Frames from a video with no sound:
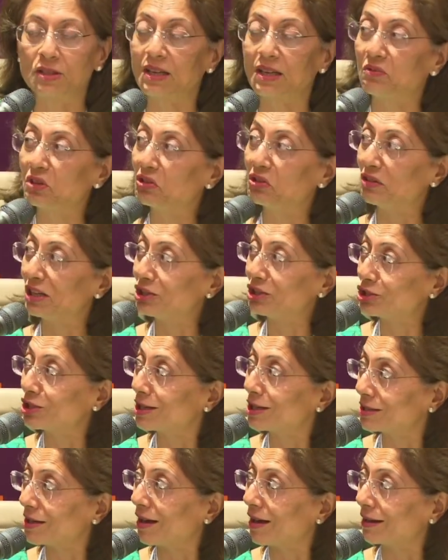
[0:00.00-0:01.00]
And we reached our
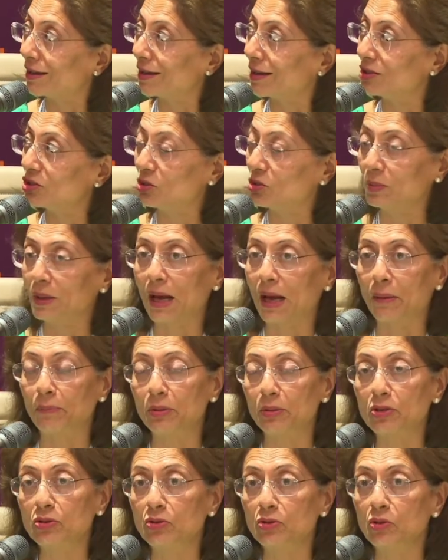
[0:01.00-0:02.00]
target, you'll be
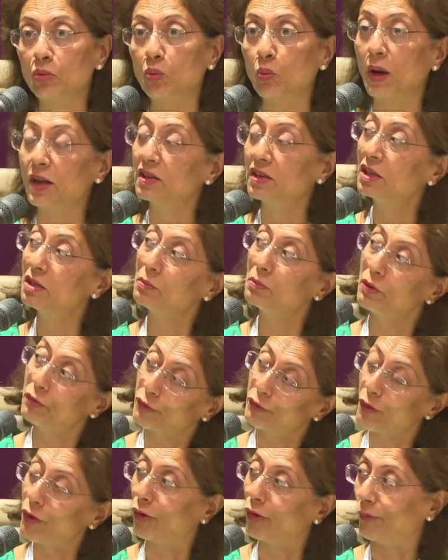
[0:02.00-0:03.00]
happy to know, 1 year
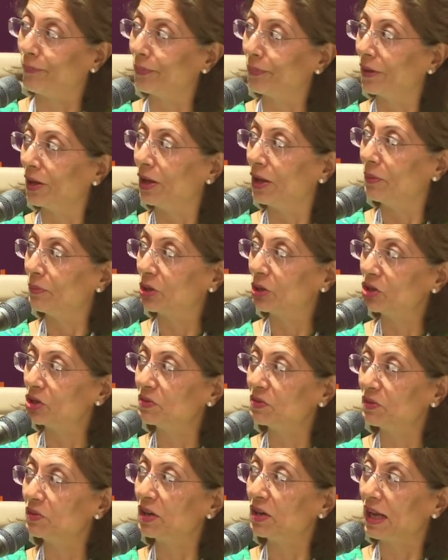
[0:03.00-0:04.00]
before, because
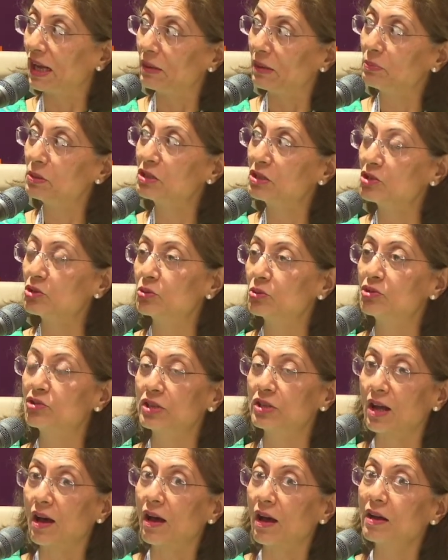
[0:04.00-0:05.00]
we were able to
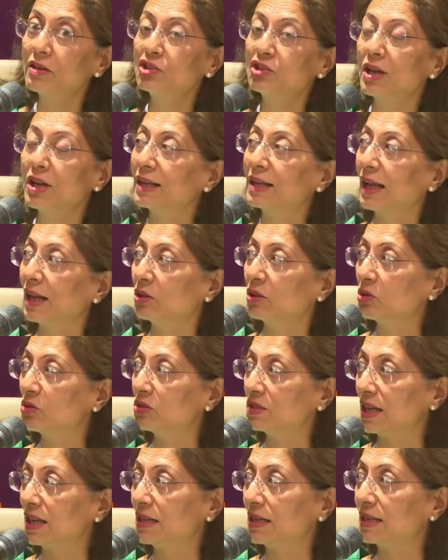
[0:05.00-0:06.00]
triage and get those
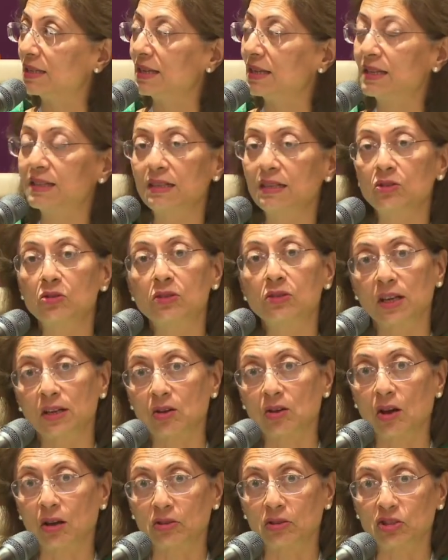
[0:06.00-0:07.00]
data sets into
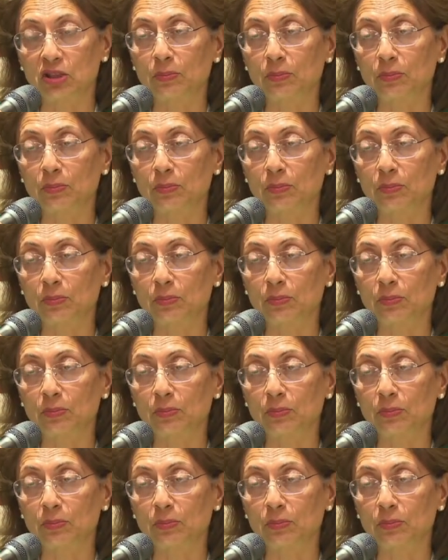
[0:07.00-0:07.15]
technology